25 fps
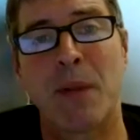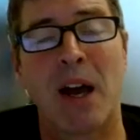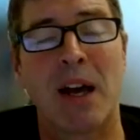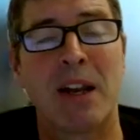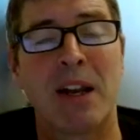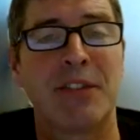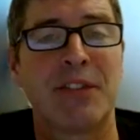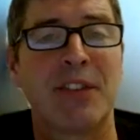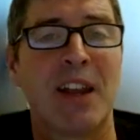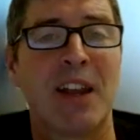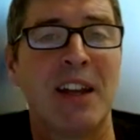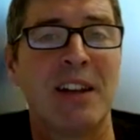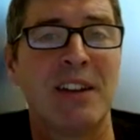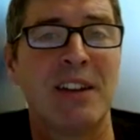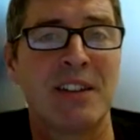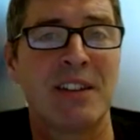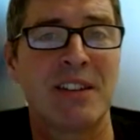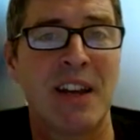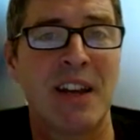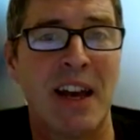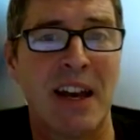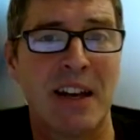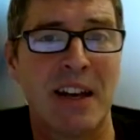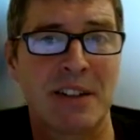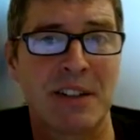And if they
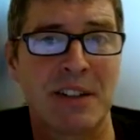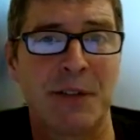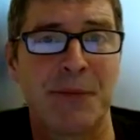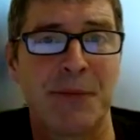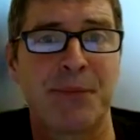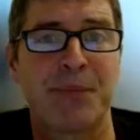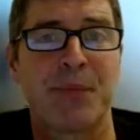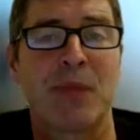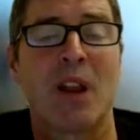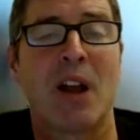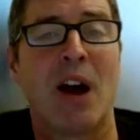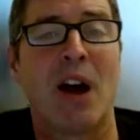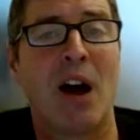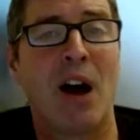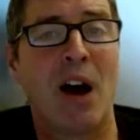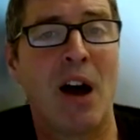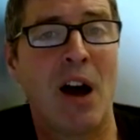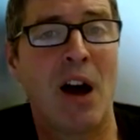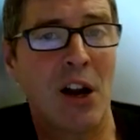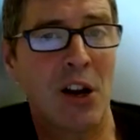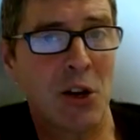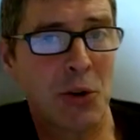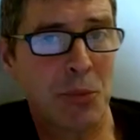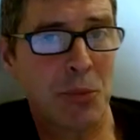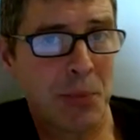detect
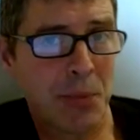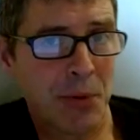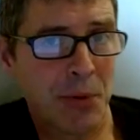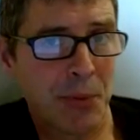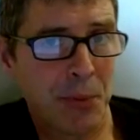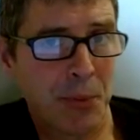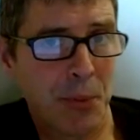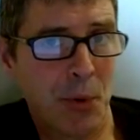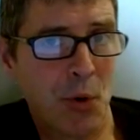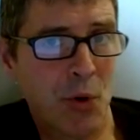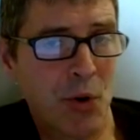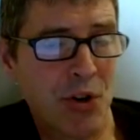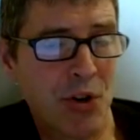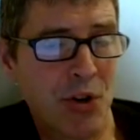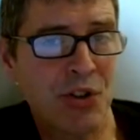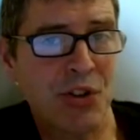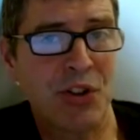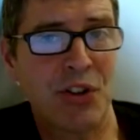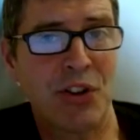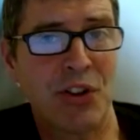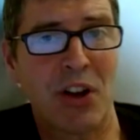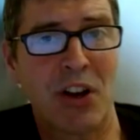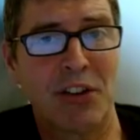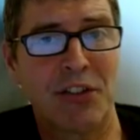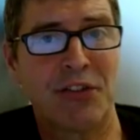higher
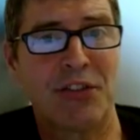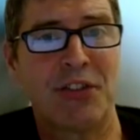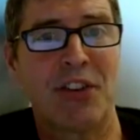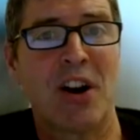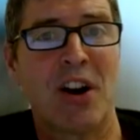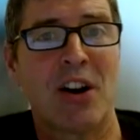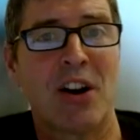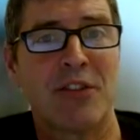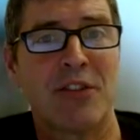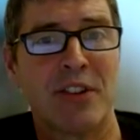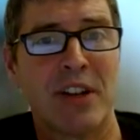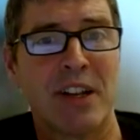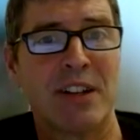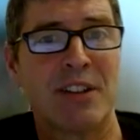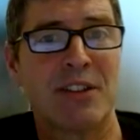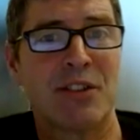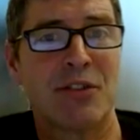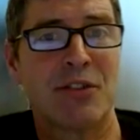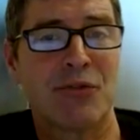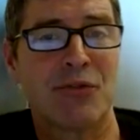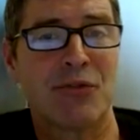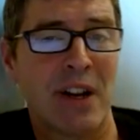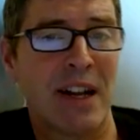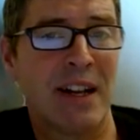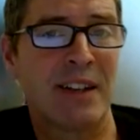proportion of far red
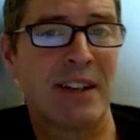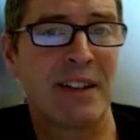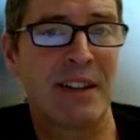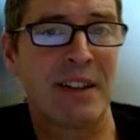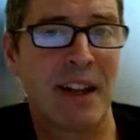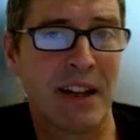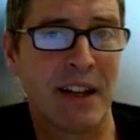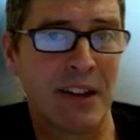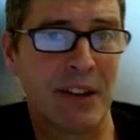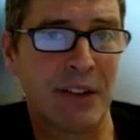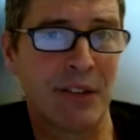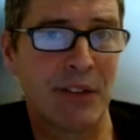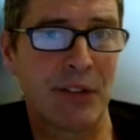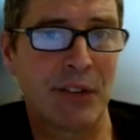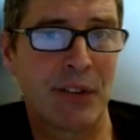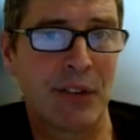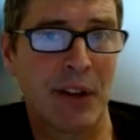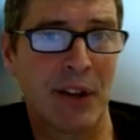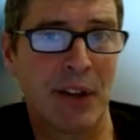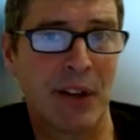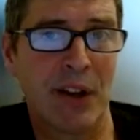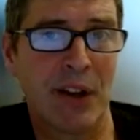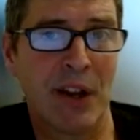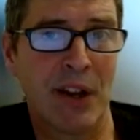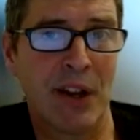to red than is
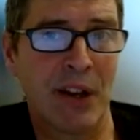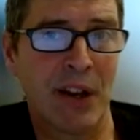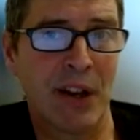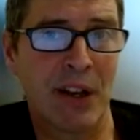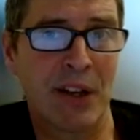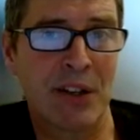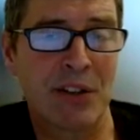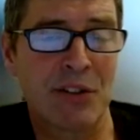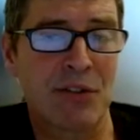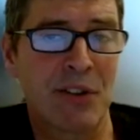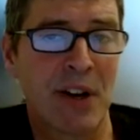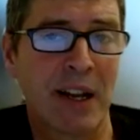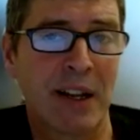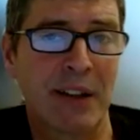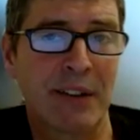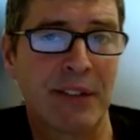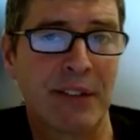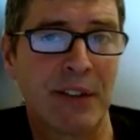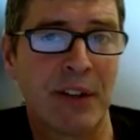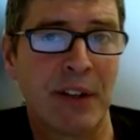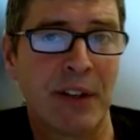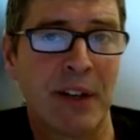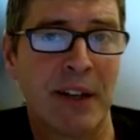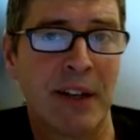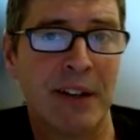in direct
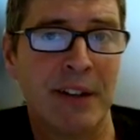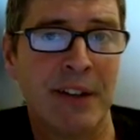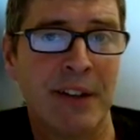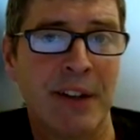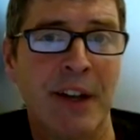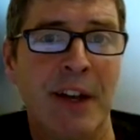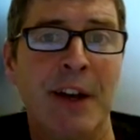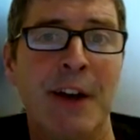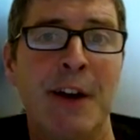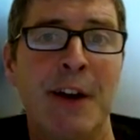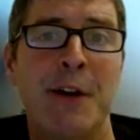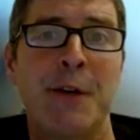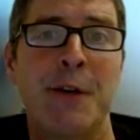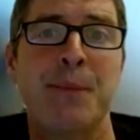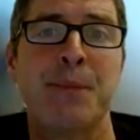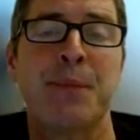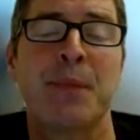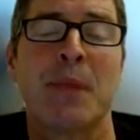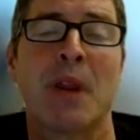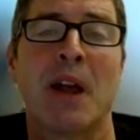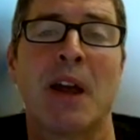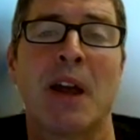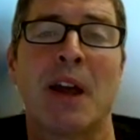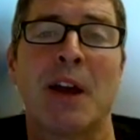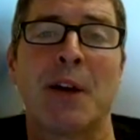sunlight,
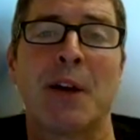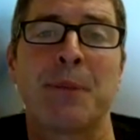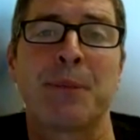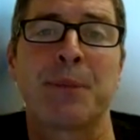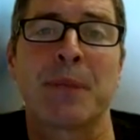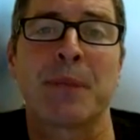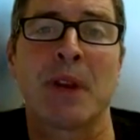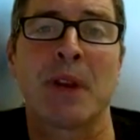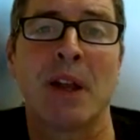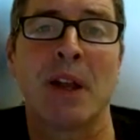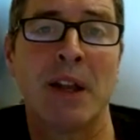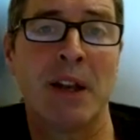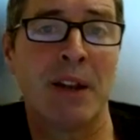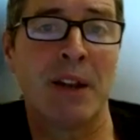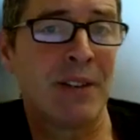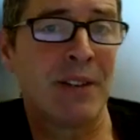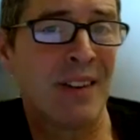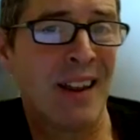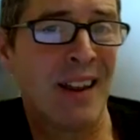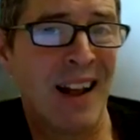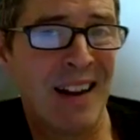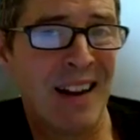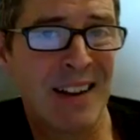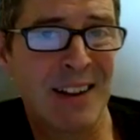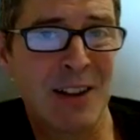it
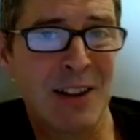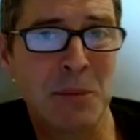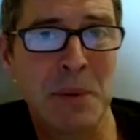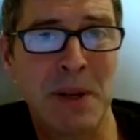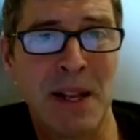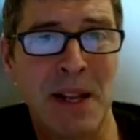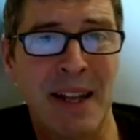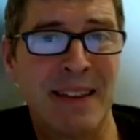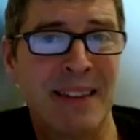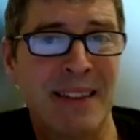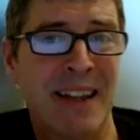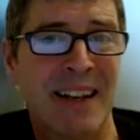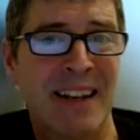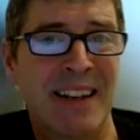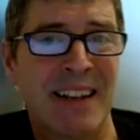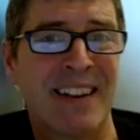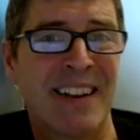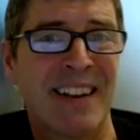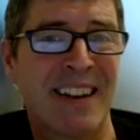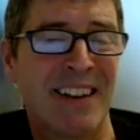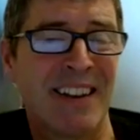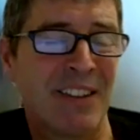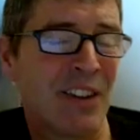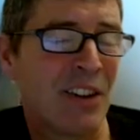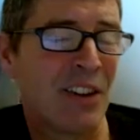is telling the plant that
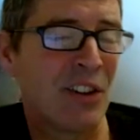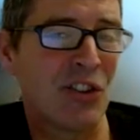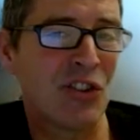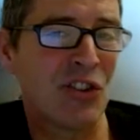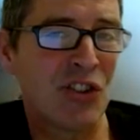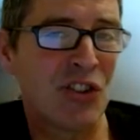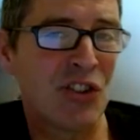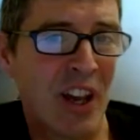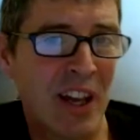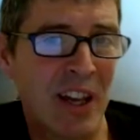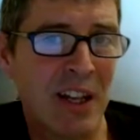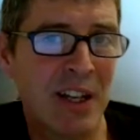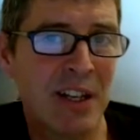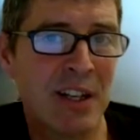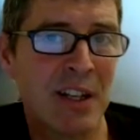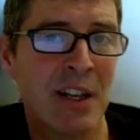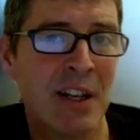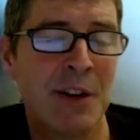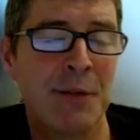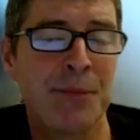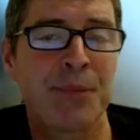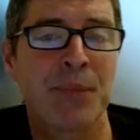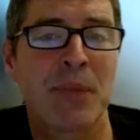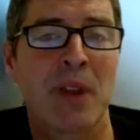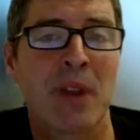it is in shade,
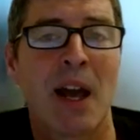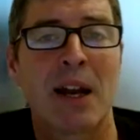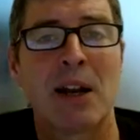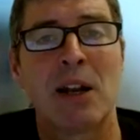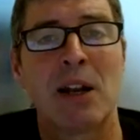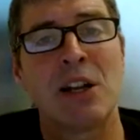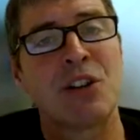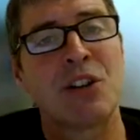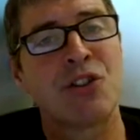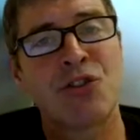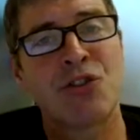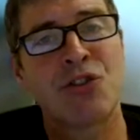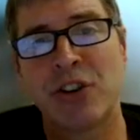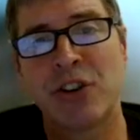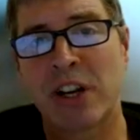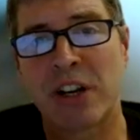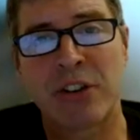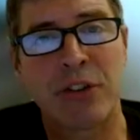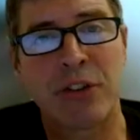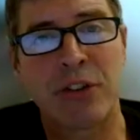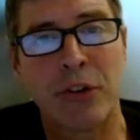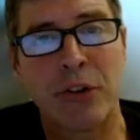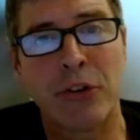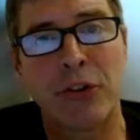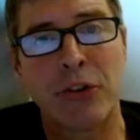and it'll
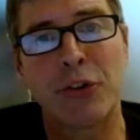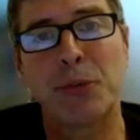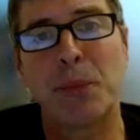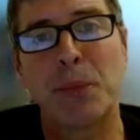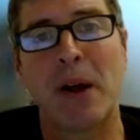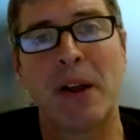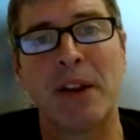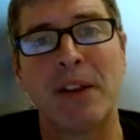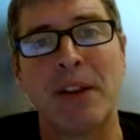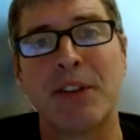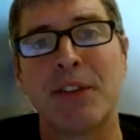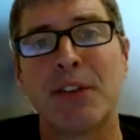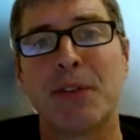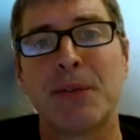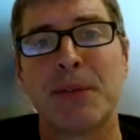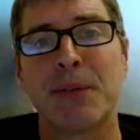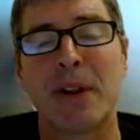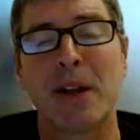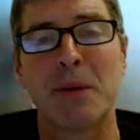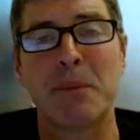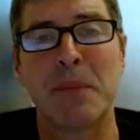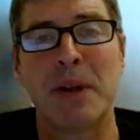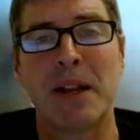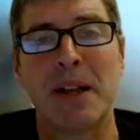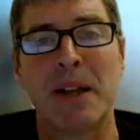trigger a response from
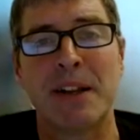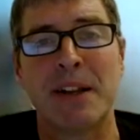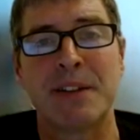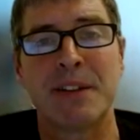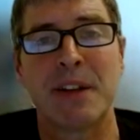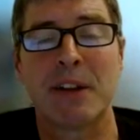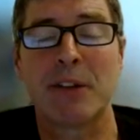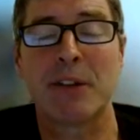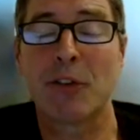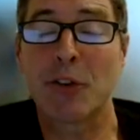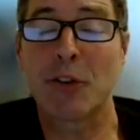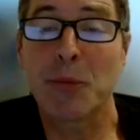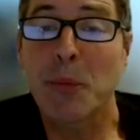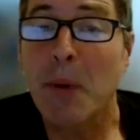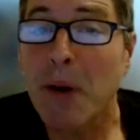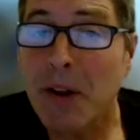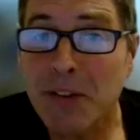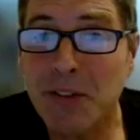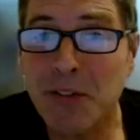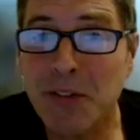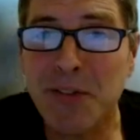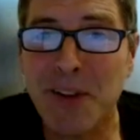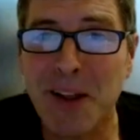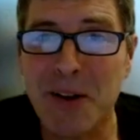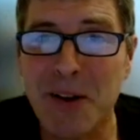that plant. And the
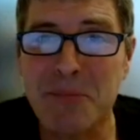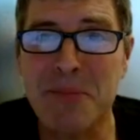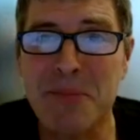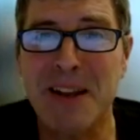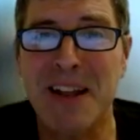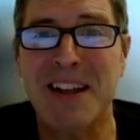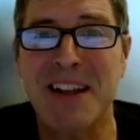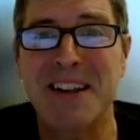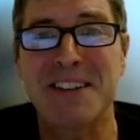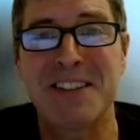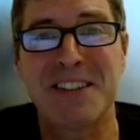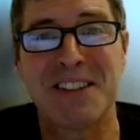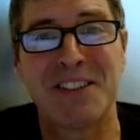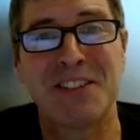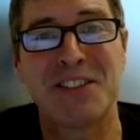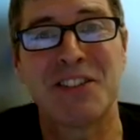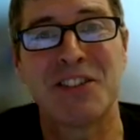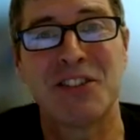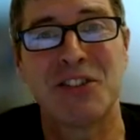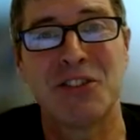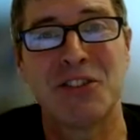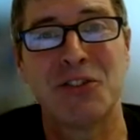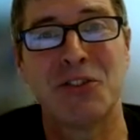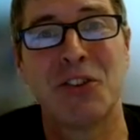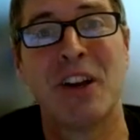response from that plant is
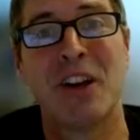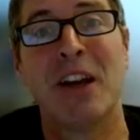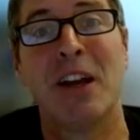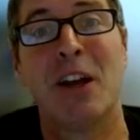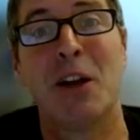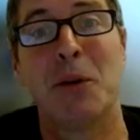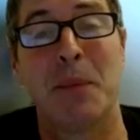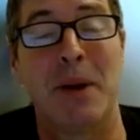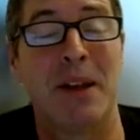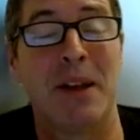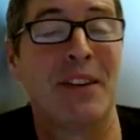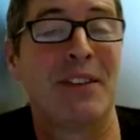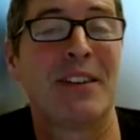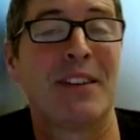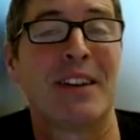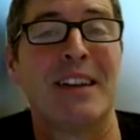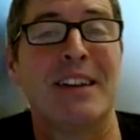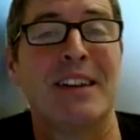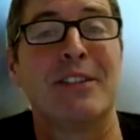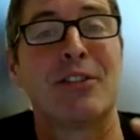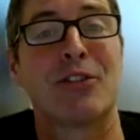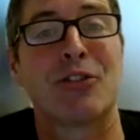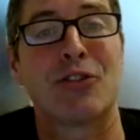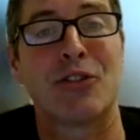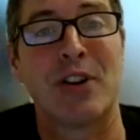to
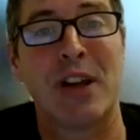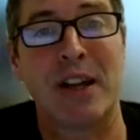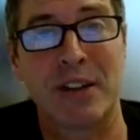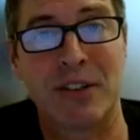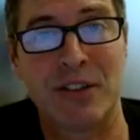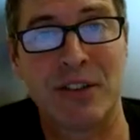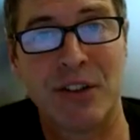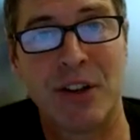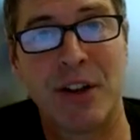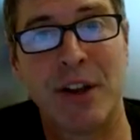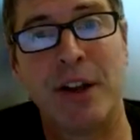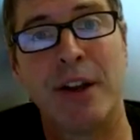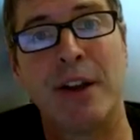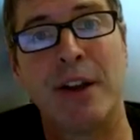basically stretch,